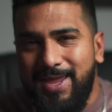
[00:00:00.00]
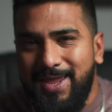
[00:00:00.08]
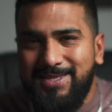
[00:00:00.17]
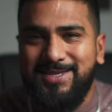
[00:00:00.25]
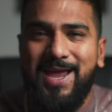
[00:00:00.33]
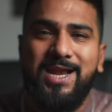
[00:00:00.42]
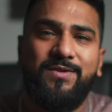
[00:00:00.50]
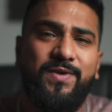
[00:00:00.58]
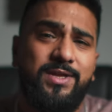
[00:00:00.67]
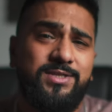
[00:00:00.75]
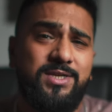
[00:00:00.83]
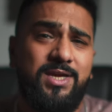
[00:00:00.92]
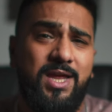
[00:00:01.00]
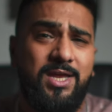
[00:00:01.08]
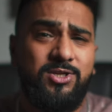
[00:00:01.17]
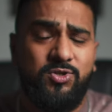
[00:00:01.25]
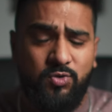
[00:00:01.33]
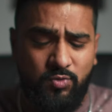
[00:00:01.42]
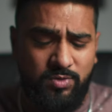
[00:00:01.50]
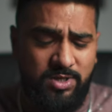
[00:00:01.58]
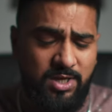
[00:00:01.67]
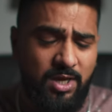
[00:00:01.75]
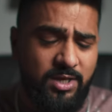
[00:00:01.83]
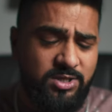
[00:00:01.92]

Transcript: It's kind of inching into the uh,